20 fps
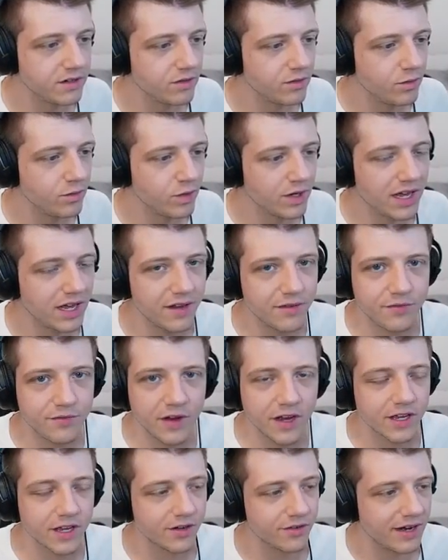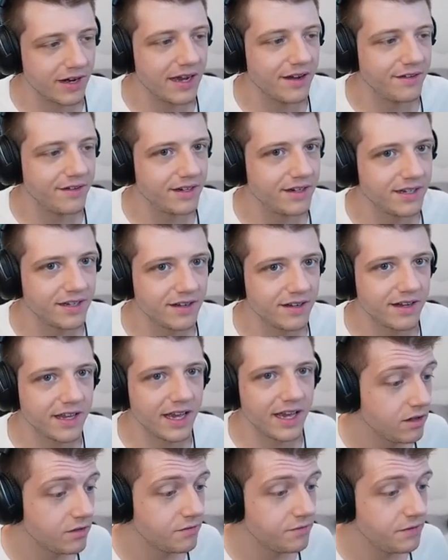We're not around,
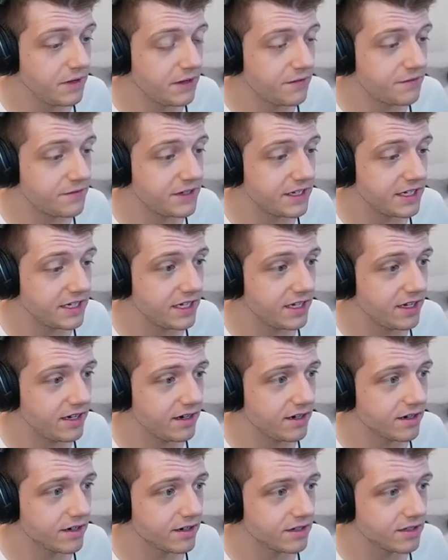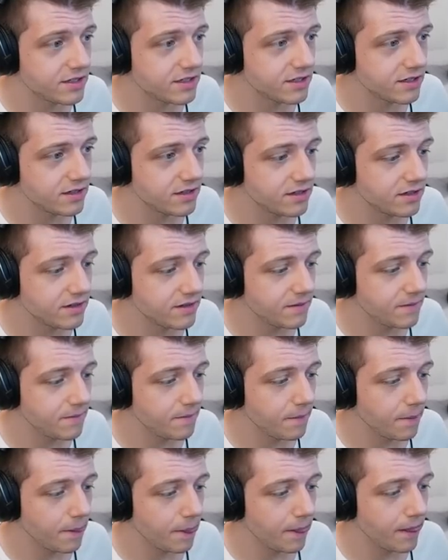okay? 50 years. 50
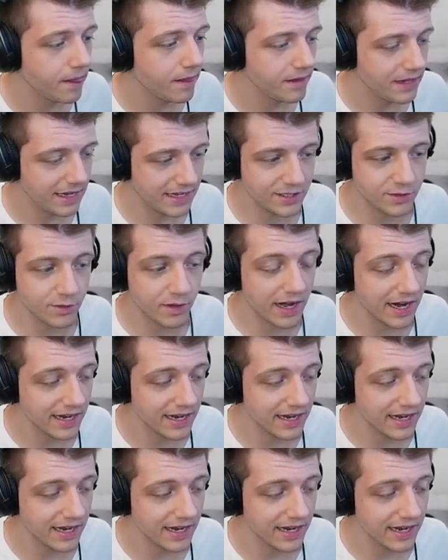years? That's what I